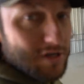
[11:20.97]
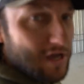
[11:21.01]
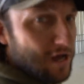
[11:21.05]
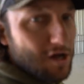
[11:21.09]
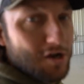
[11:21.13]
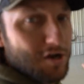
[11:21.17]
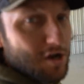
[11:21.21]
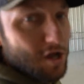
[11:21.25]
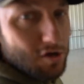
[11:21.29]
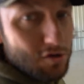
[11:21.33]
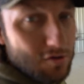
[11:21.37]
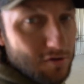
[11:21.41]
Y'all
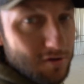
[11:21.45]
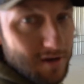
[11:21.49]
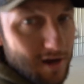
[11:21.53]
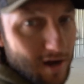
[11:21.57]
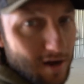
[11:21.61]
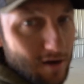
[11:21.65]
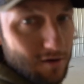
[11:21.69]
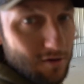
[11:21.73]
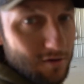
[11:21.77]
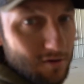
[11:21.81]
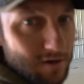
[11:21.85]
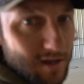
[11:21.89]
know who
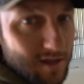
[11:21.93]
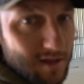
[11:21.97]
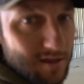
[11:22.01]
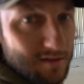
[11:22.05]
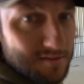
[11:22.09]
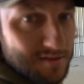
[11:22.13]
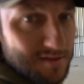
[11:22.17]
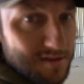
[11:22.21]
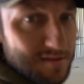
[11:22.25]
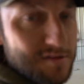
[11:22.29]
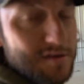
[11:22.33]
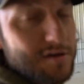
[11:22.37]
Gerald
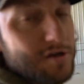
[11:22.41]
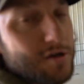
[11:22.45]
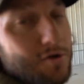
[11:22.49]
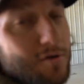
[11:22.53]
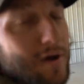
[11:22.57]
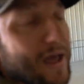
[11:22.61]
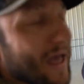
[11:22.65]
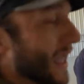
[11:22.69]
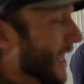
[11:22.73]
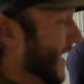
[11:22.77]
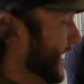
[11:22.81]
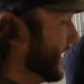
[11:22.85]
is. He's the new
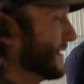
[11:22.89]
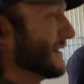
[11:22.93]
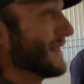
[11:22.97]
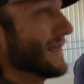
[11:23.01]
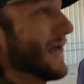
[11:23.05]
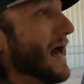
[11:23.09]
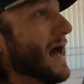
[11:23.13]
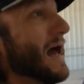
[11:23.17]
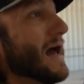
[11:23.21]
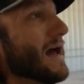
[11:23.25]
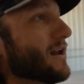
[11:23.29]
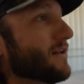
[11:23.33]
head
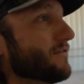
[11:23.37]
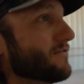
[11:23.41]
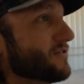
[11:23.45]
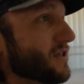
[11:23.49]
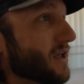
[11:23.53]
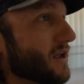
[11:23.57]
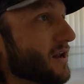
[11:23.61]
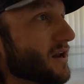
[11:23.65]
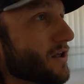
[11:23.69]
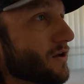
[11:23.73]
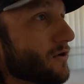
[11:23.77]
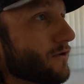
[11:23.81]
guide of
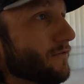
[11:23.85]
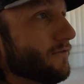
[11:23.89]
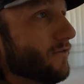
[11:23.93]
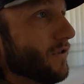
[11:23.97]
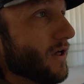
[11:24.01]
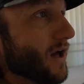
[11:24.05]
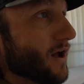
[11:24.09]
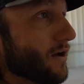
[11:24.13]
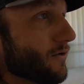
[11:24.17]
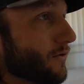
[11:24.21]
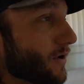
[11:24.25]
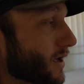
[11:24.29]
Sand Hill
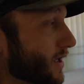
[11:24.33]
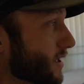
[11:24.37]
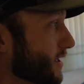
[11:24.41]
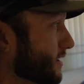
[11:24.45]
Flyway.